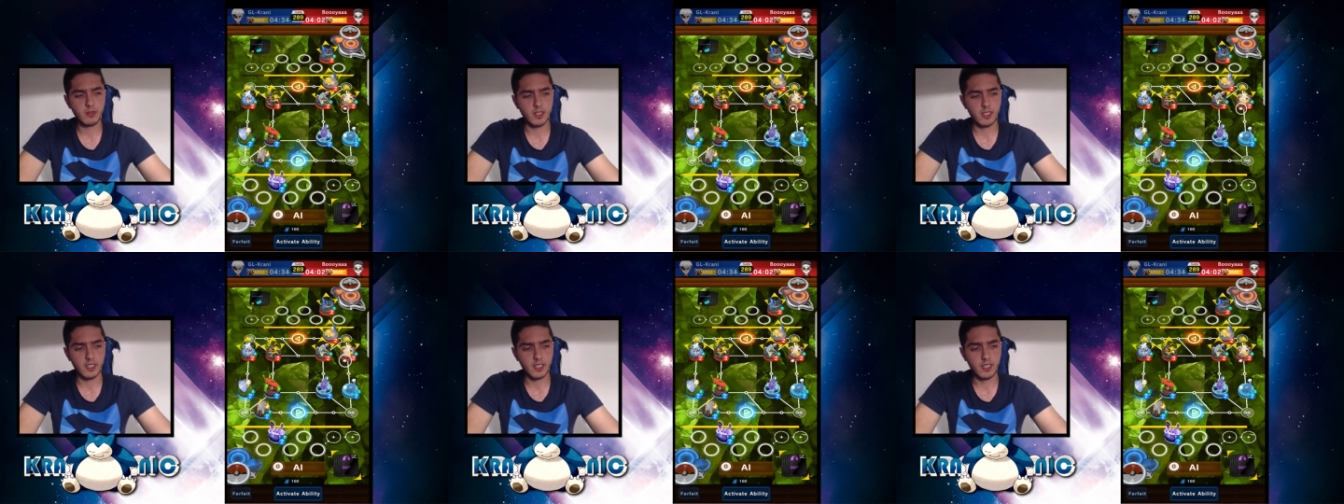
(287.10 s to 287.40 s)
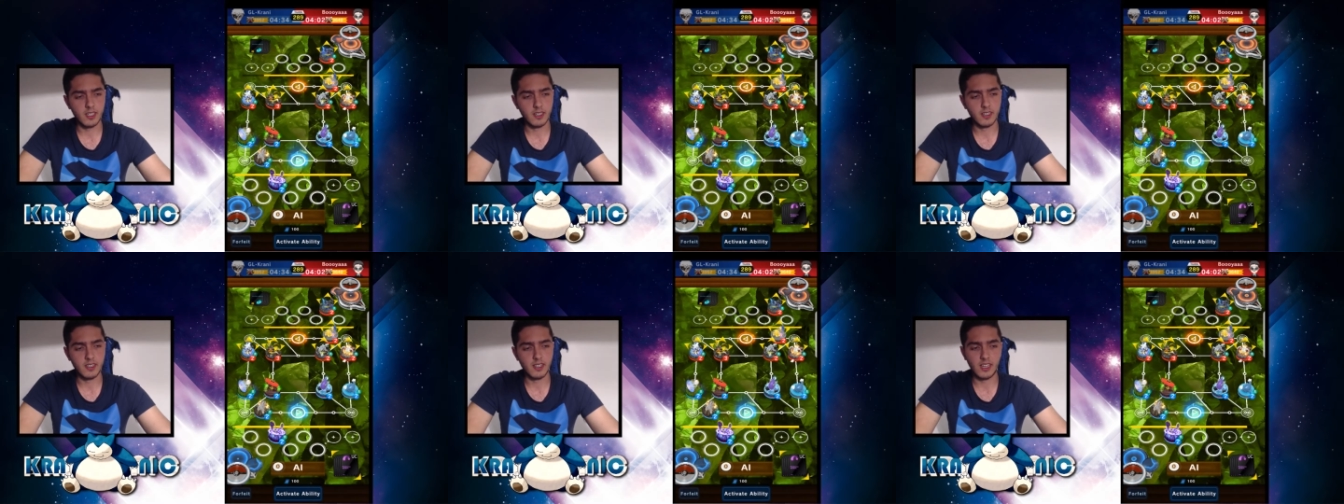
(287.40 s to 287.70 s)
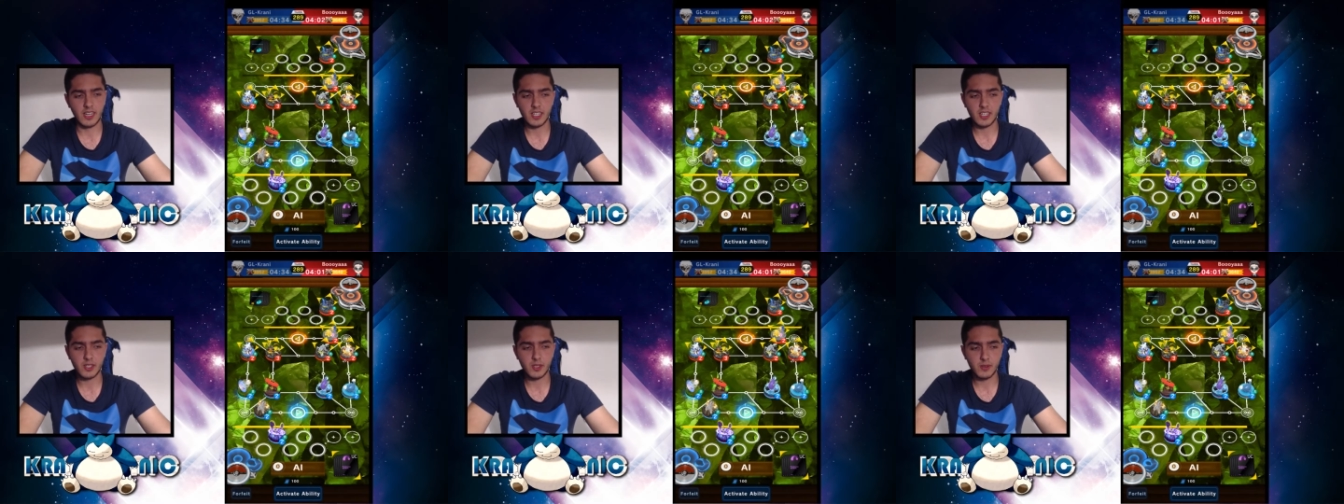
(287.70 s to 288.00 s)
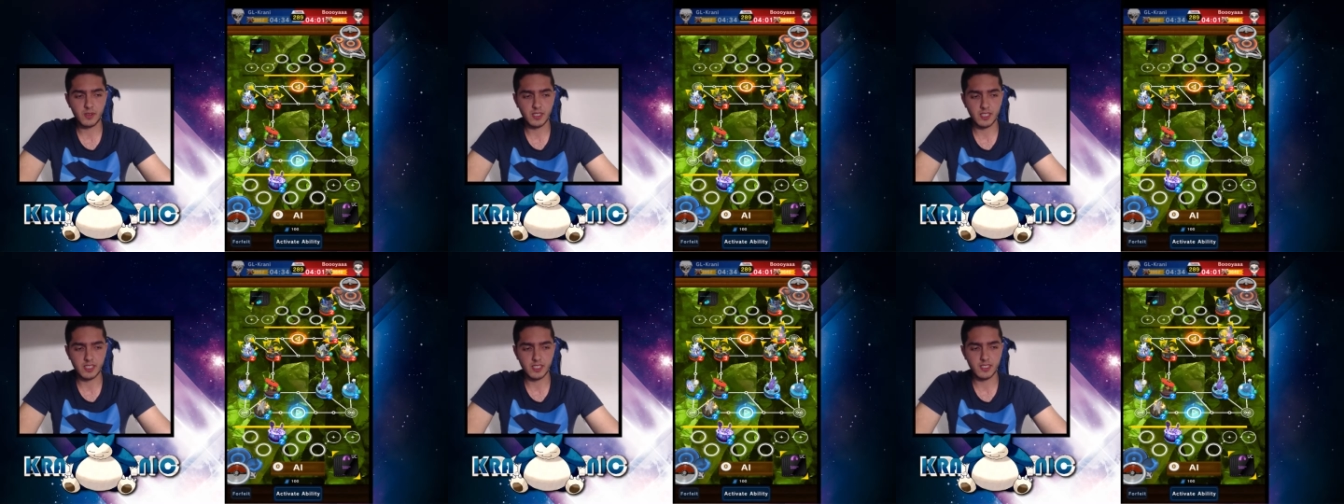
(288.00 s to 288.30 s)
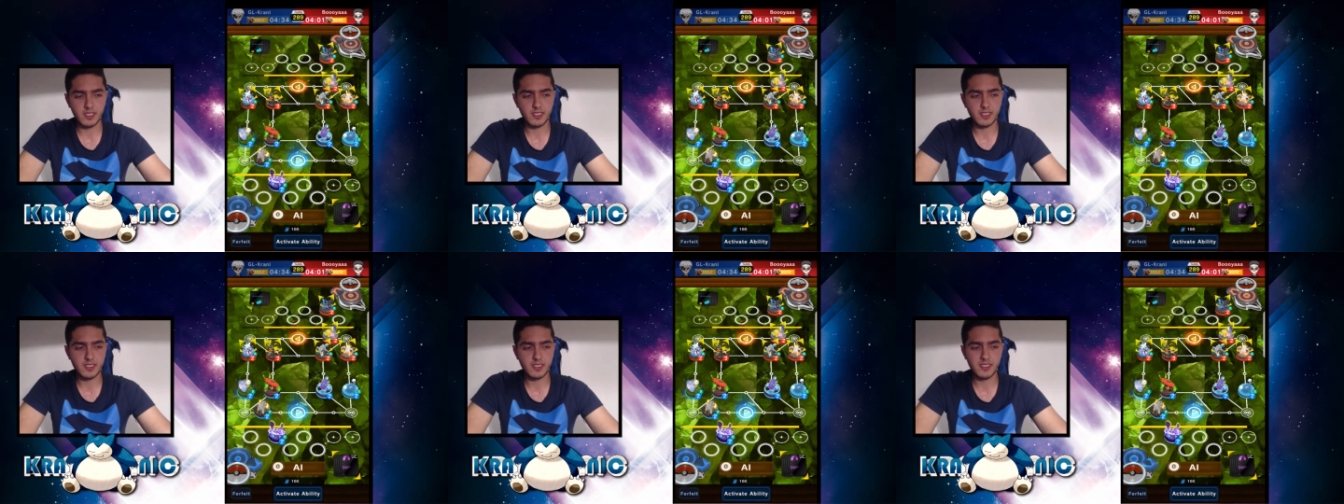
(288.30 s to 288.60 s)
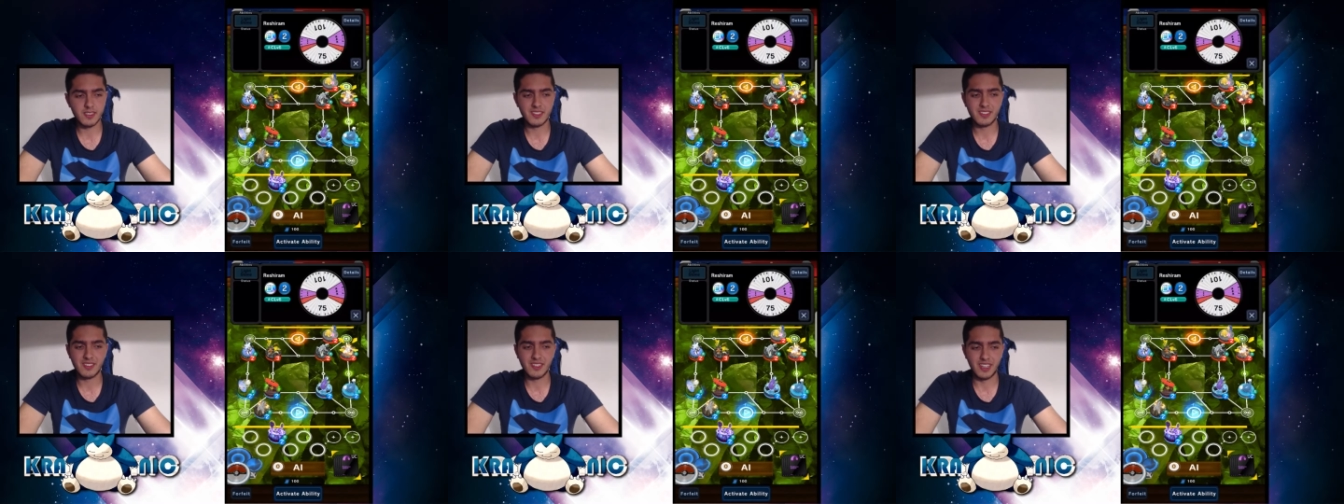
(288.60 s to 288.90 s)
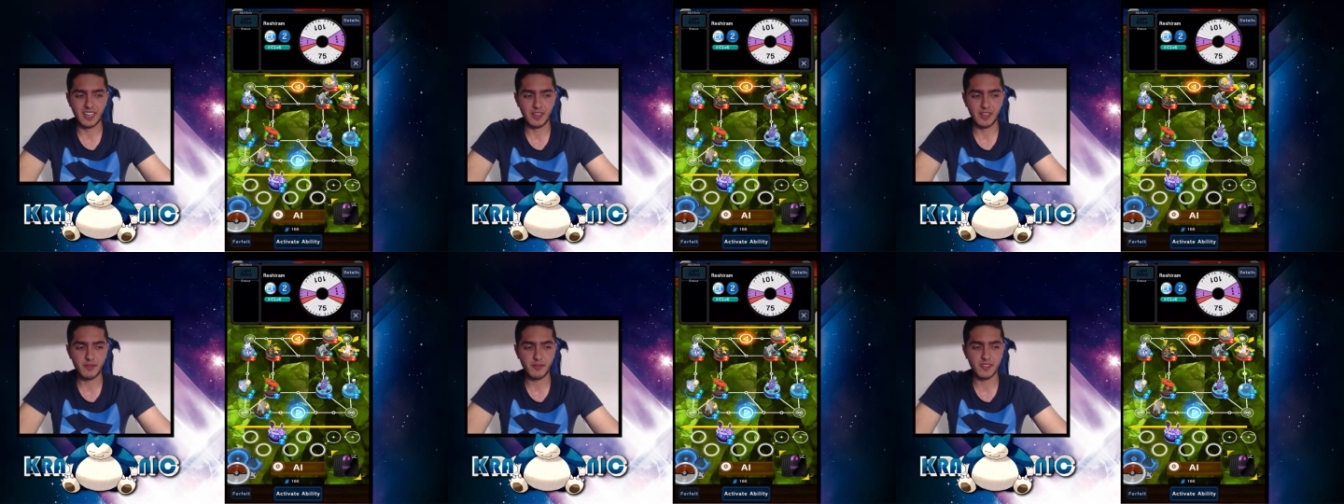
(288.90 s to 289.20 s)
uh, actually it's
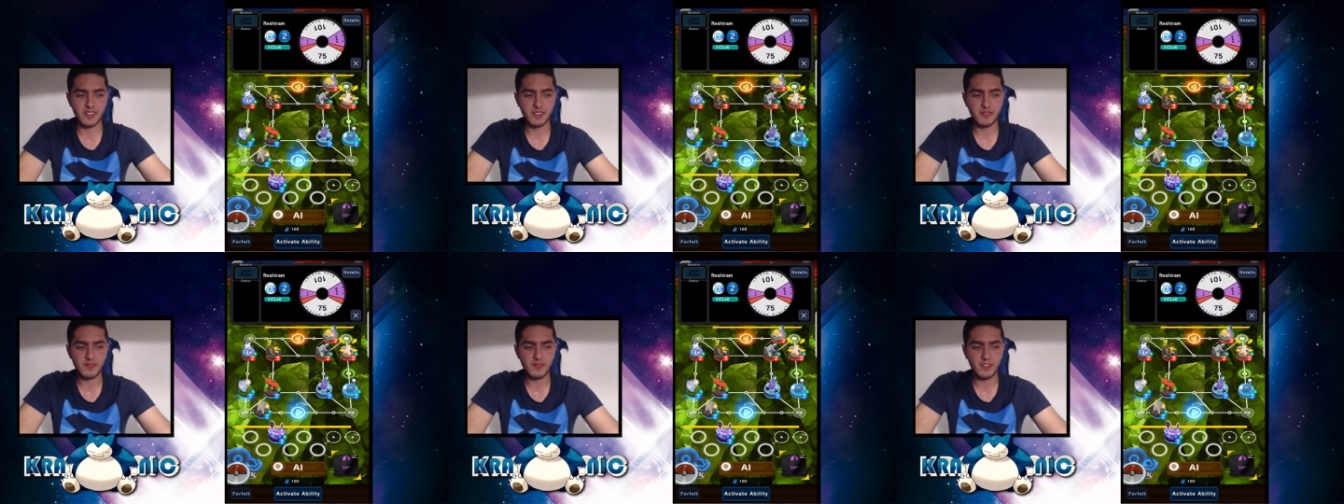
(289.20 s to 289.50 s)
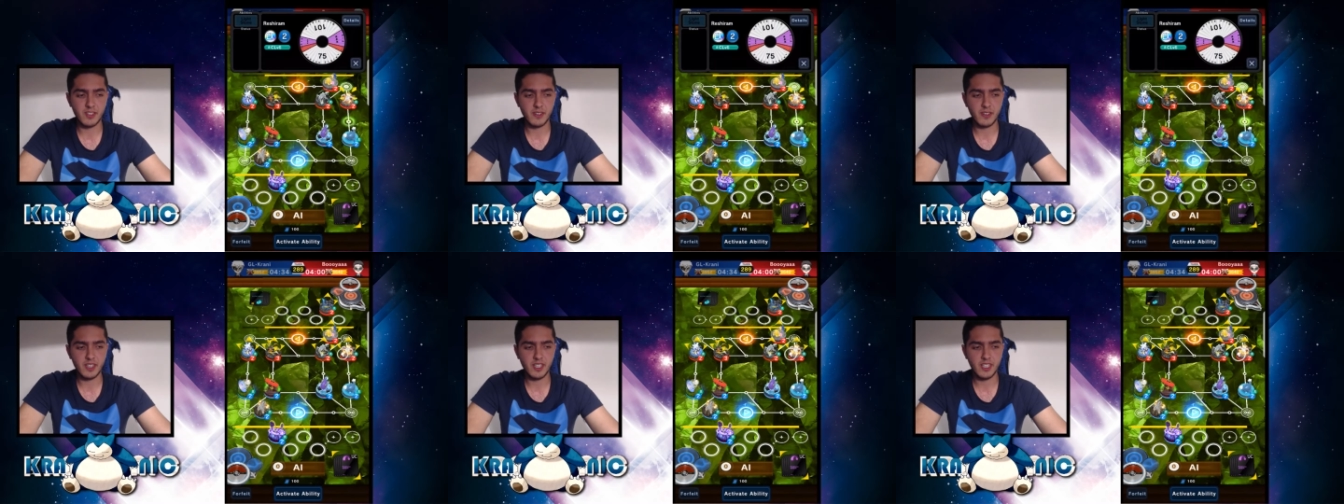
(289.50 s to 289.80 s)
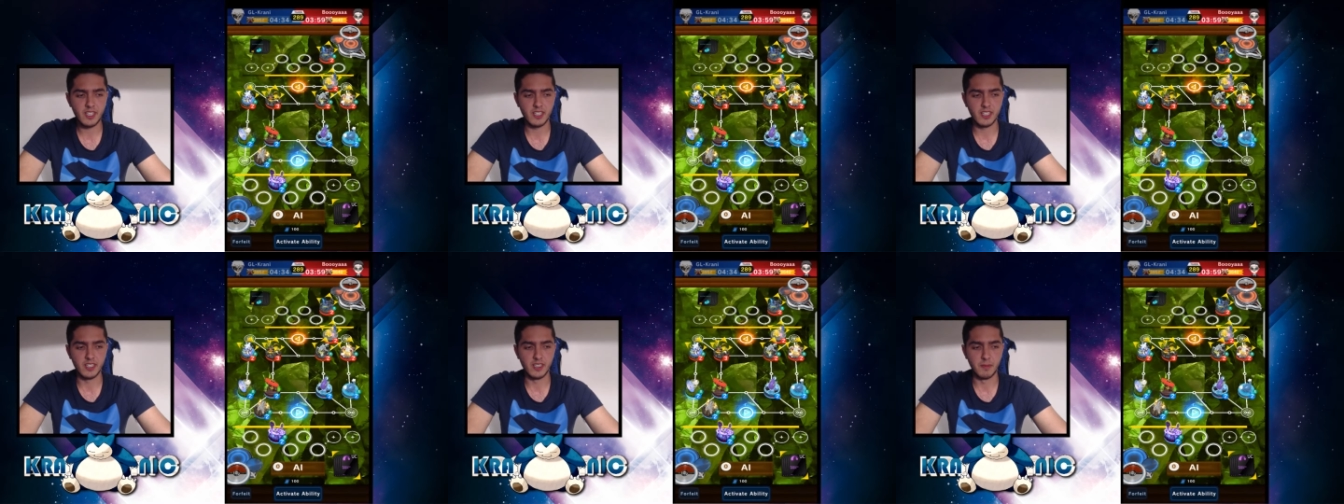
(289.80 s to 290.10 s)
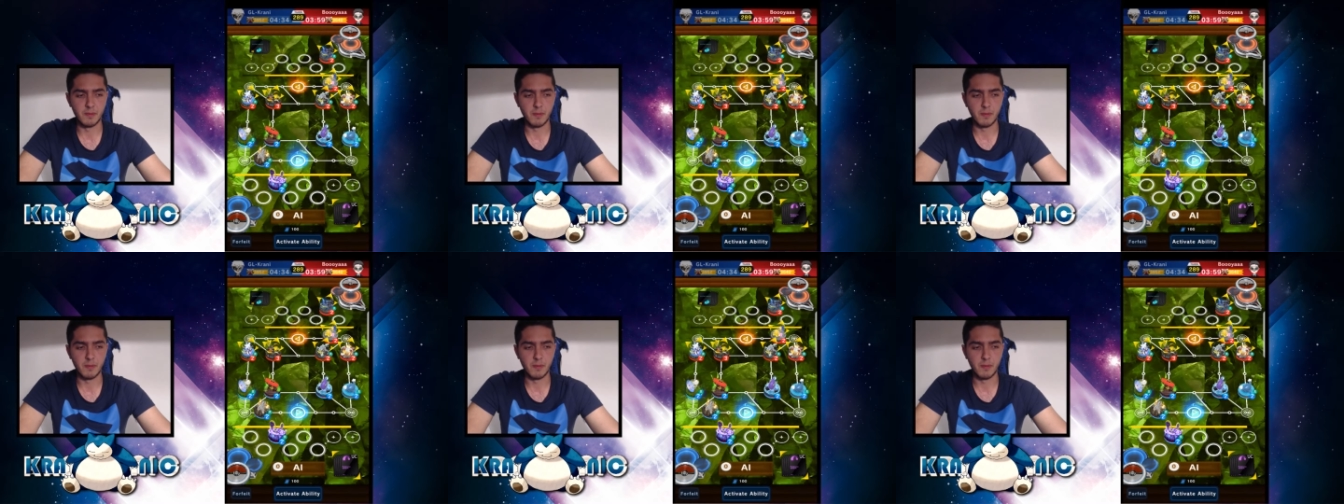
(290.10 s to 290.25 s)
I find very